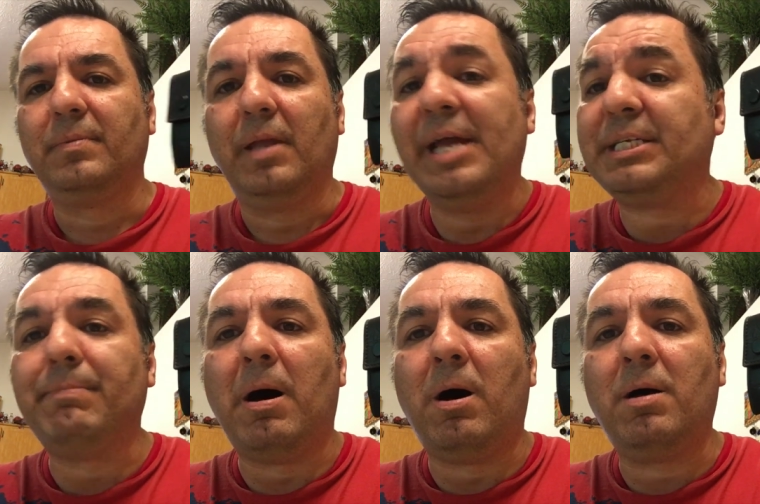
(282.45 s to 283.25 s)
it's
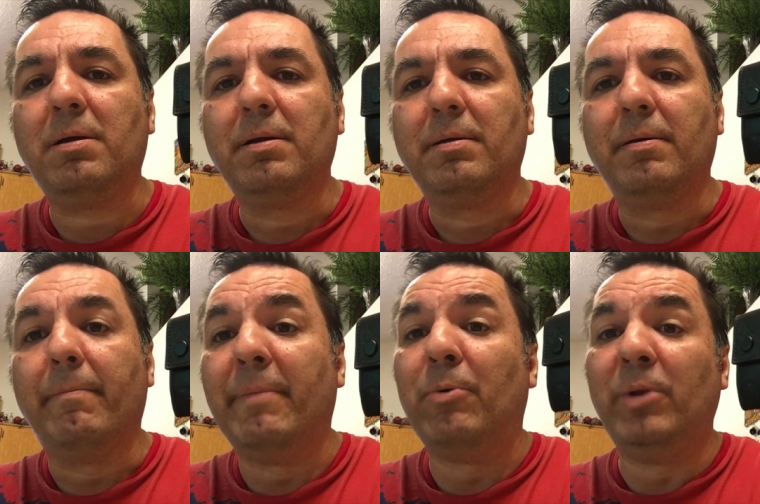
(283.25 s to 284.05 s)
small,
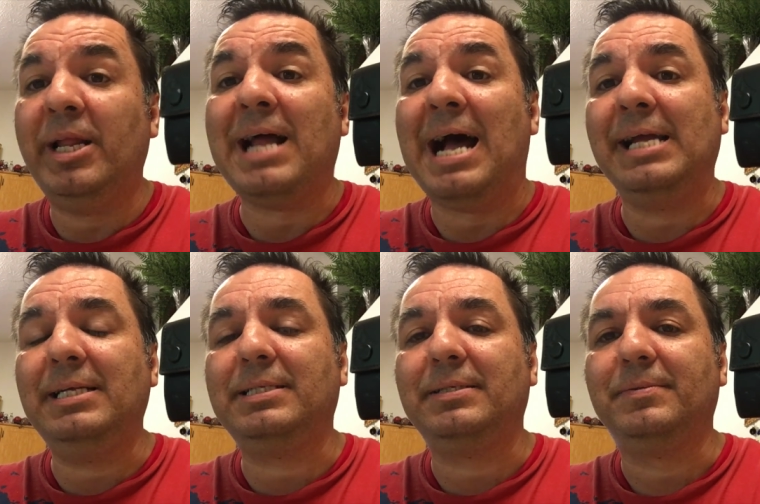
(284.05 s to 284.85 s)
but really
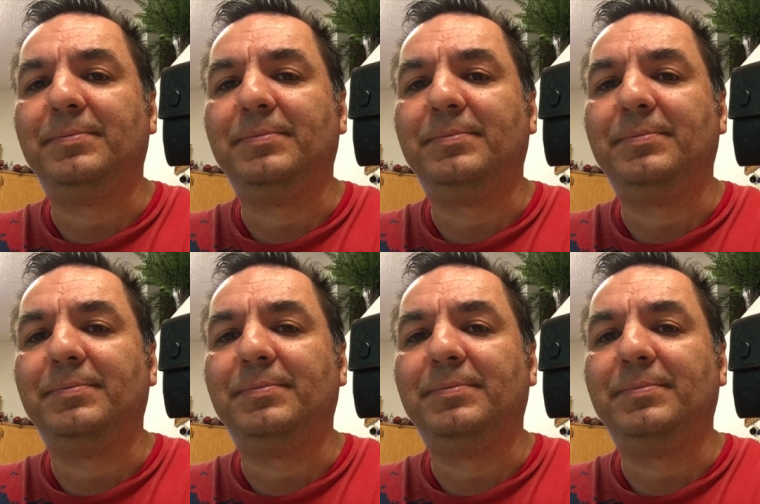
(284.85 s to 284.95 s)
nice.